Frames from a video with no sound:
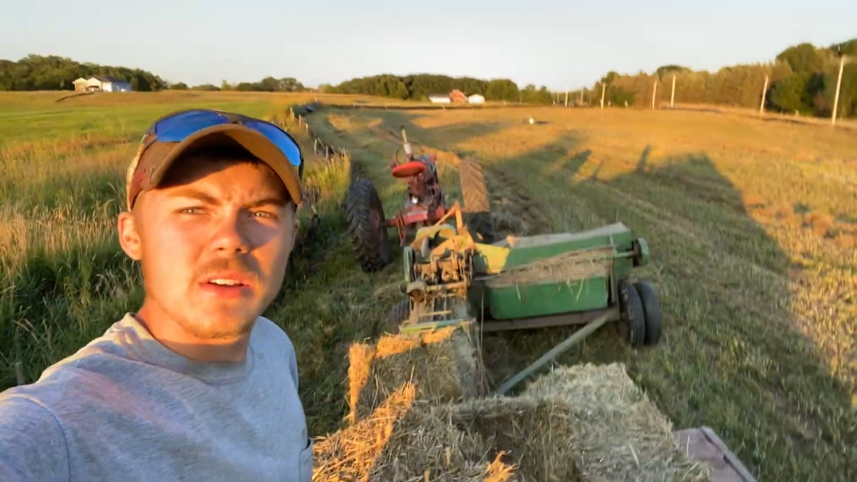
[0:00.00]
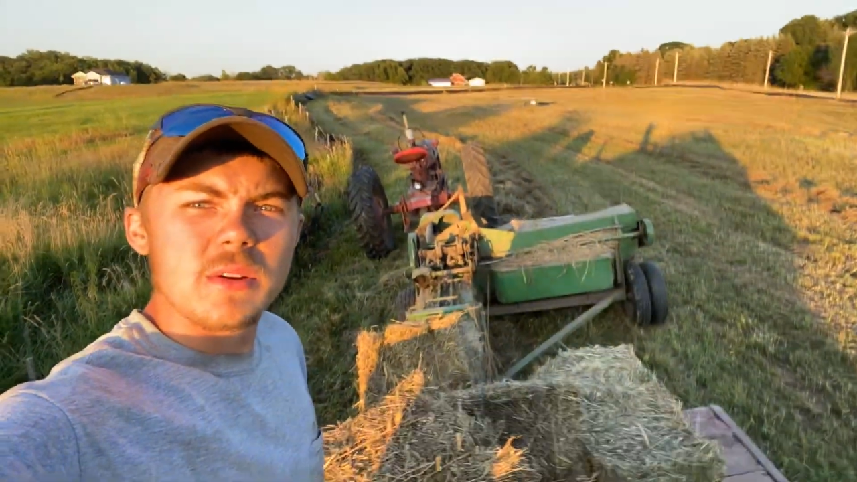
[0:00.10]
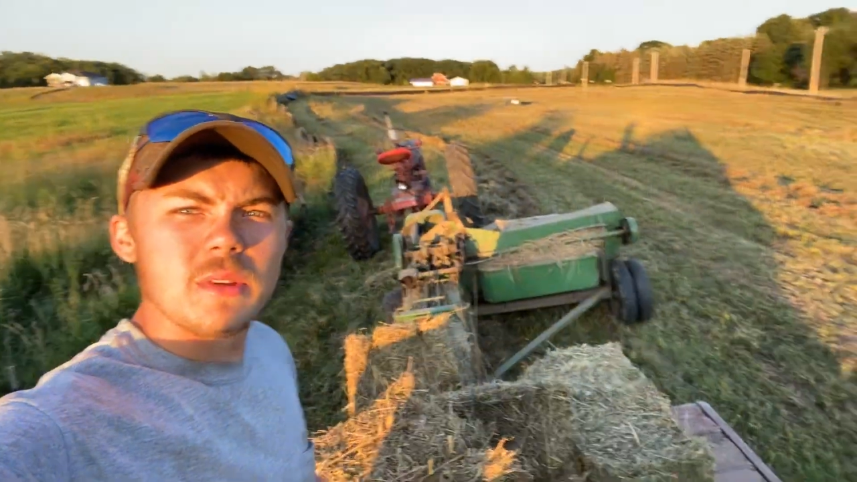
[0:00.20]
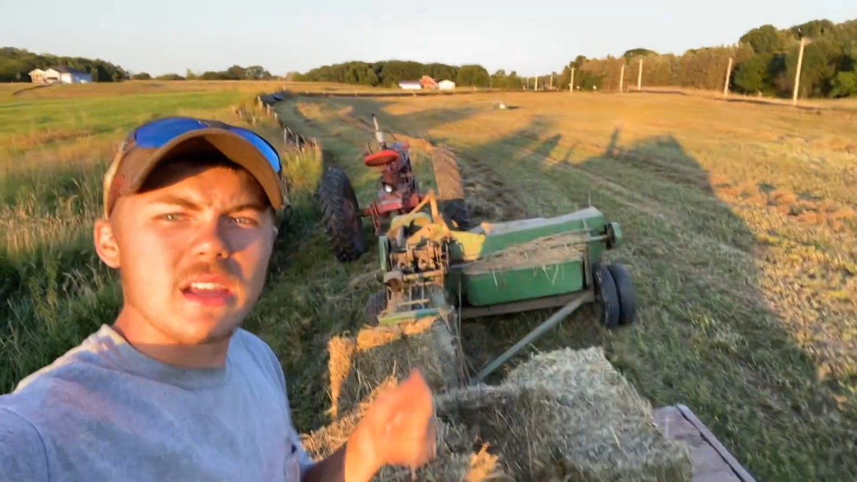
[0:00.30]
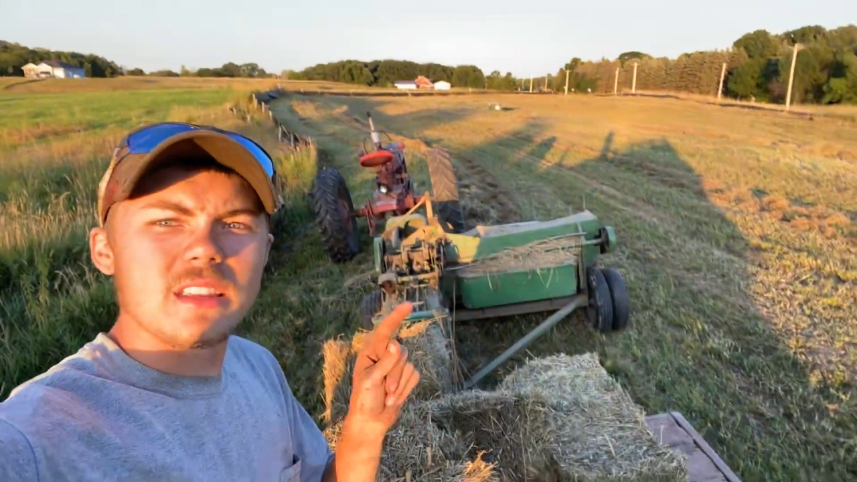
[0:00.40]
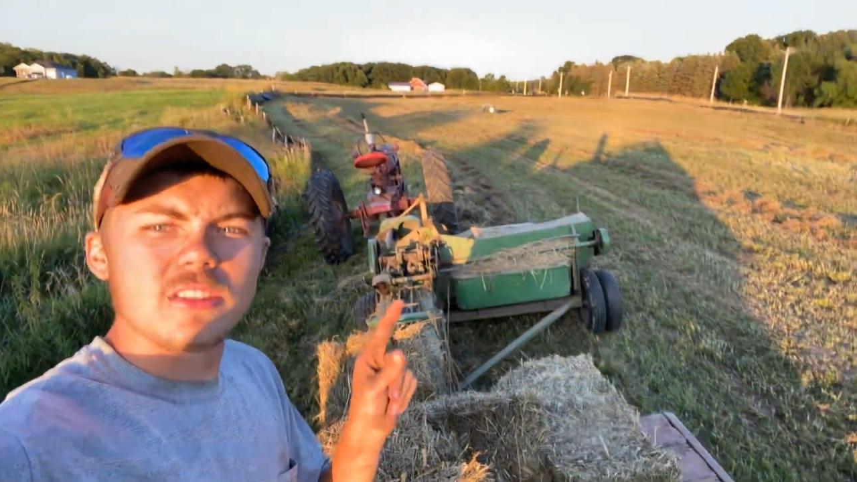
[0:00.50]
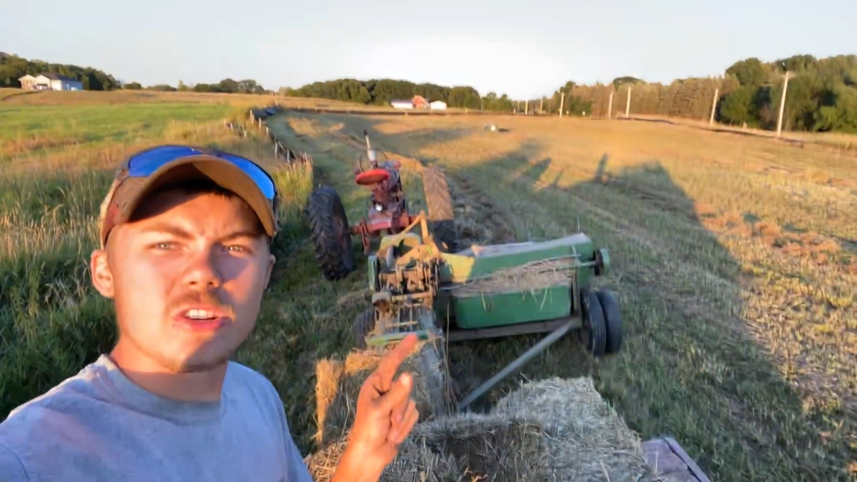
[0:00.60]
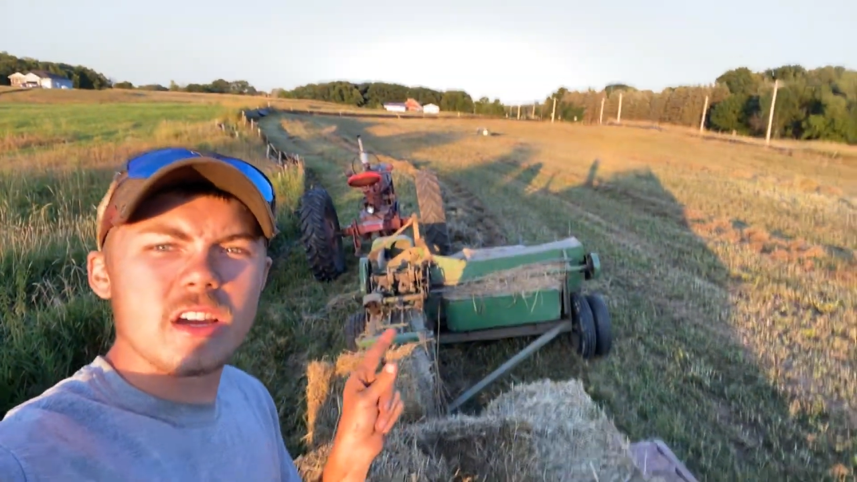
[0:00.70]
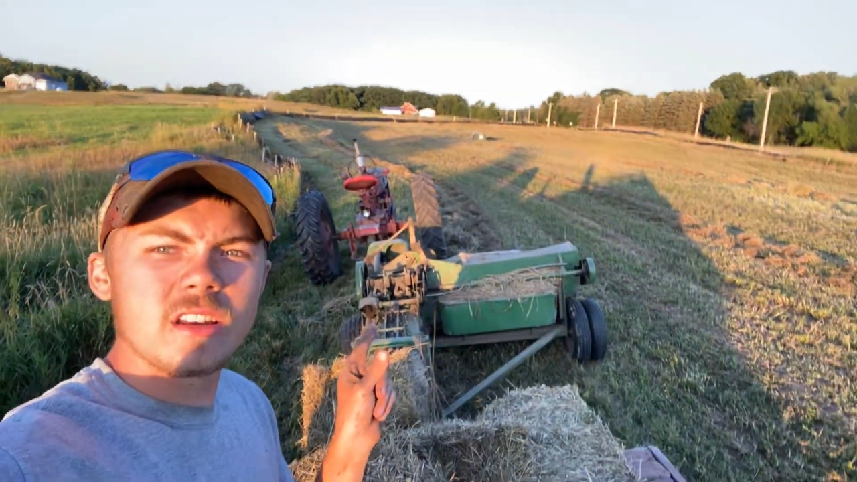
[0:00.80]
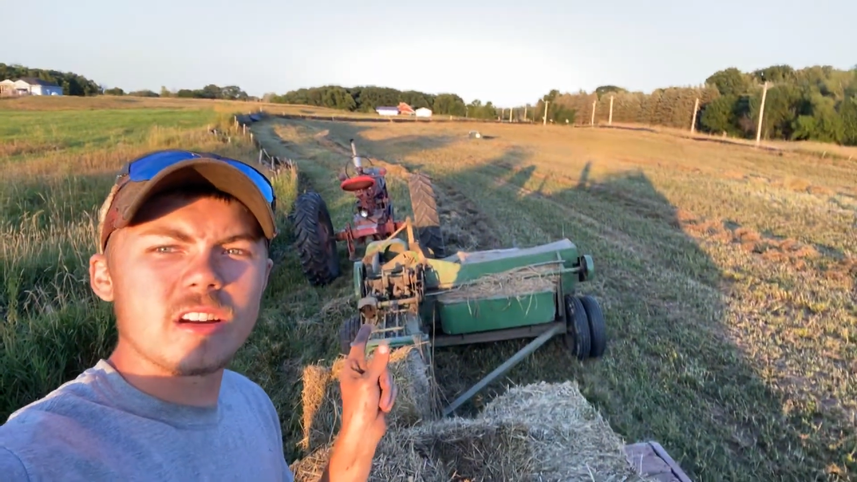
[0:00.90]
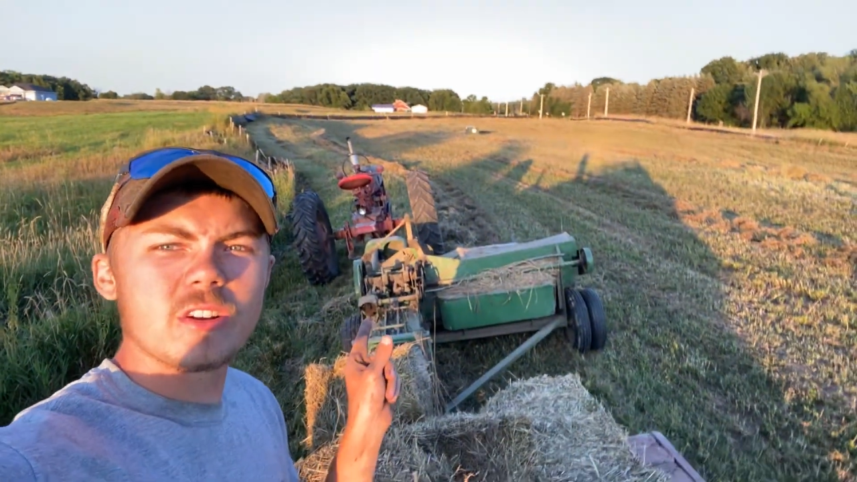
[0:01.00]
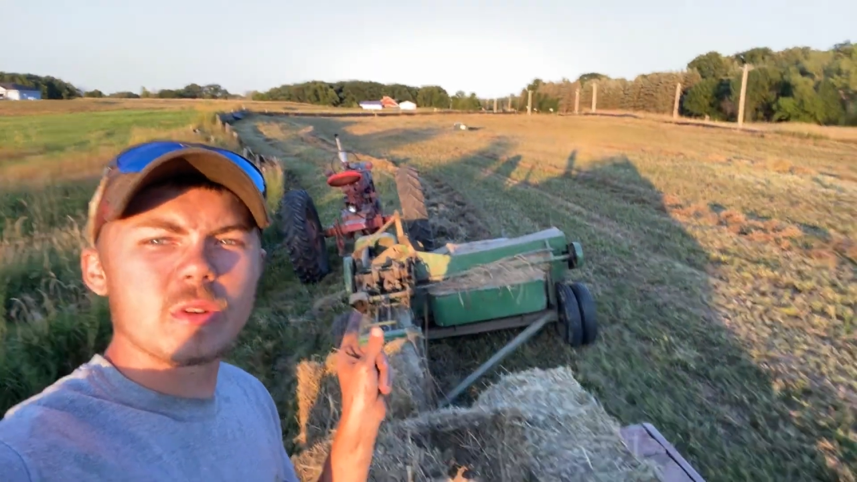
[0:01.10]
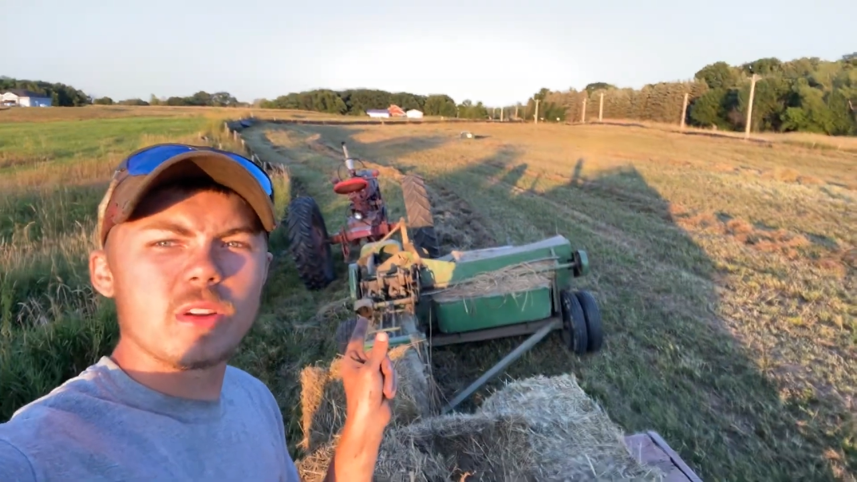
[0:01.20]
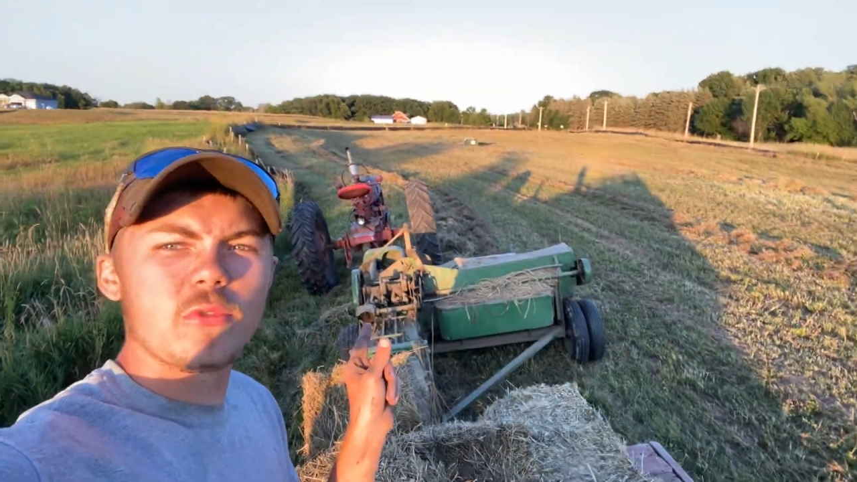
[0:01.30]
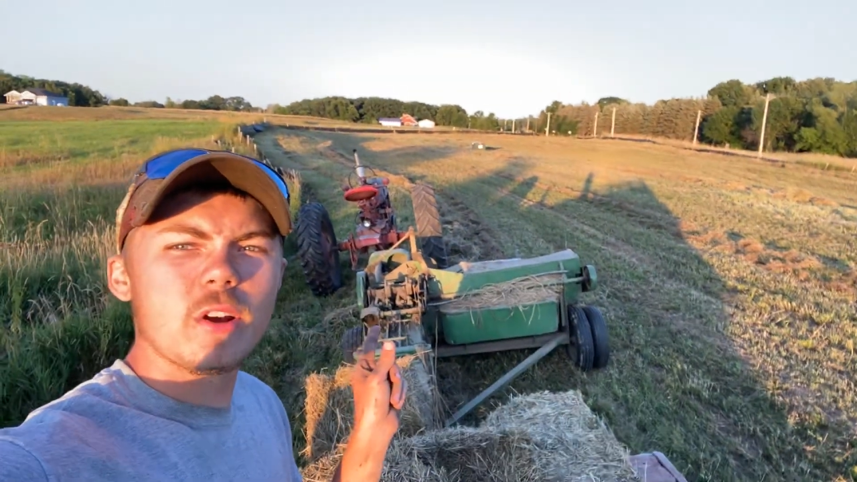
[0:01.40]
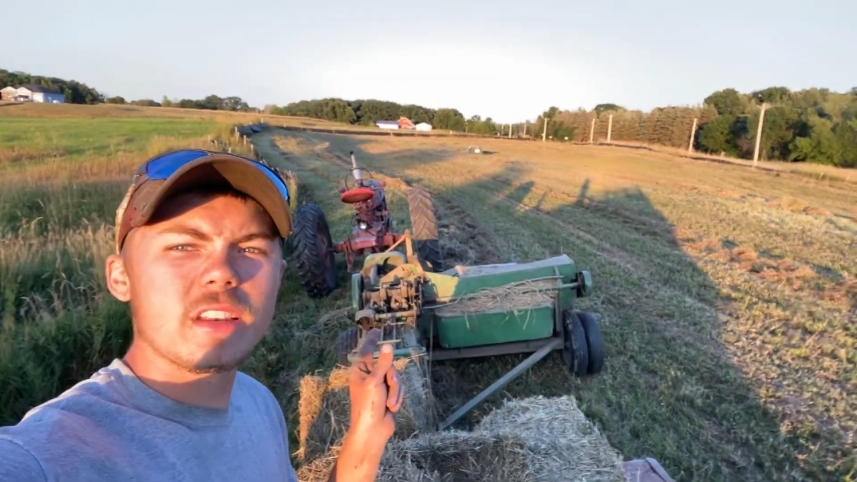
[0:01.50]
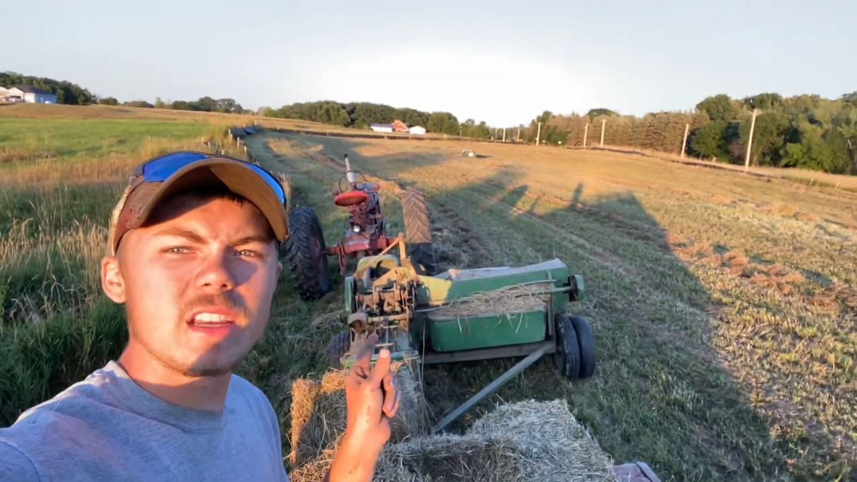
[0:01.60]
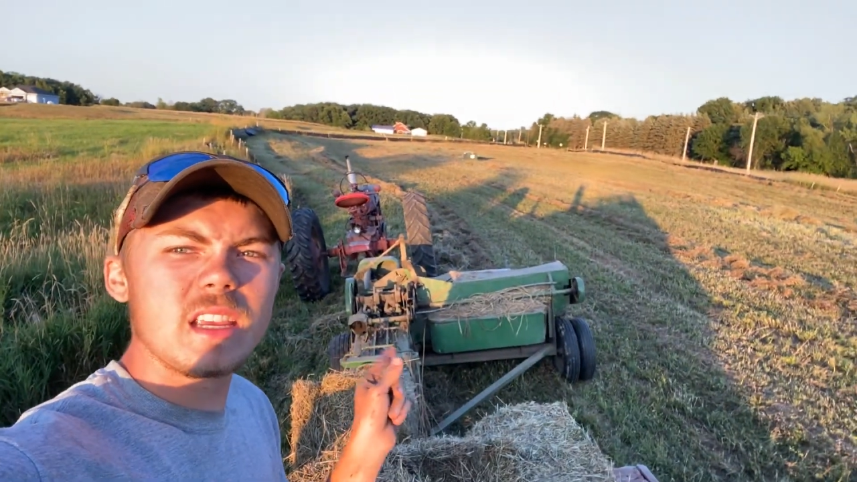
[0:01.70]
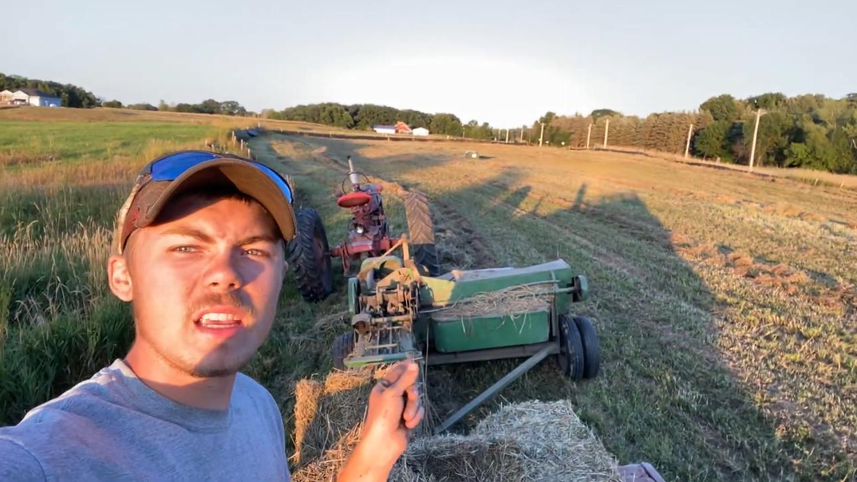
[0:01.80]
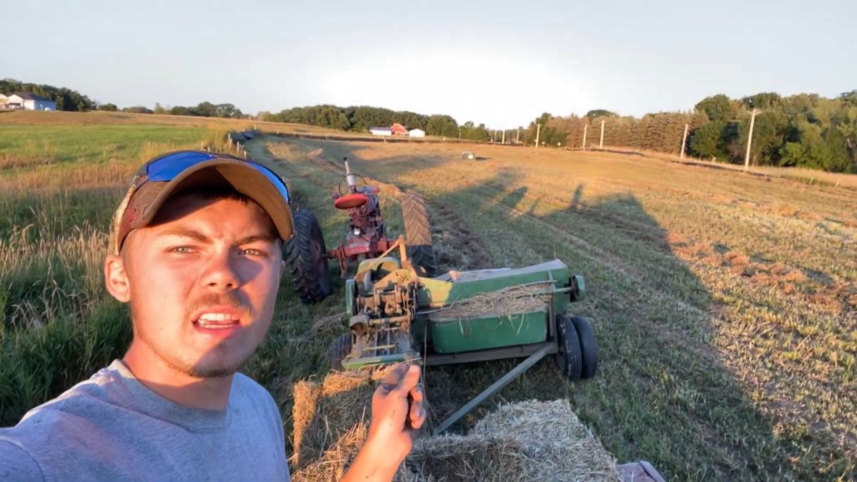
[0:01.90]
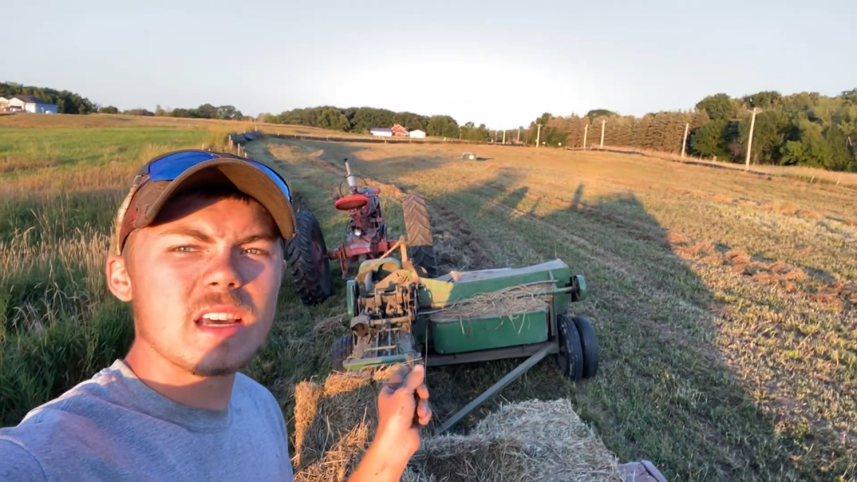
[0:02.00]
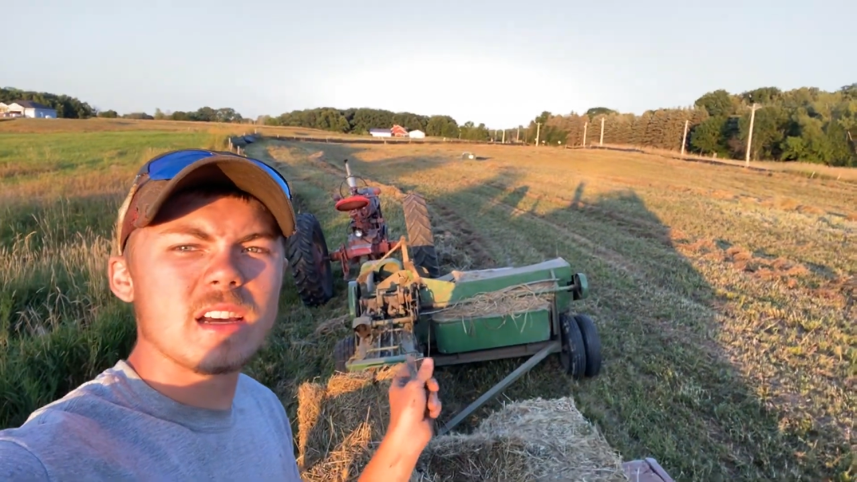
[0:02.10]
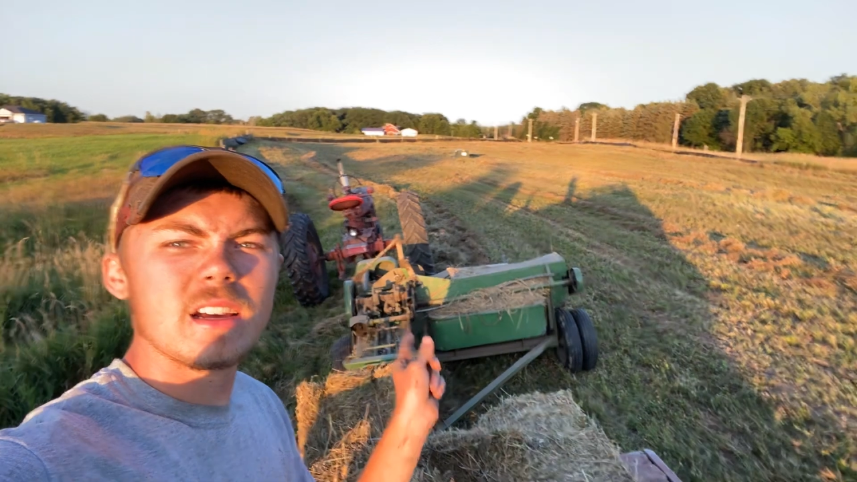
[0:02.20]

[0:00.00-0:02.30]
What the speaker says: We got the John Deere 24T,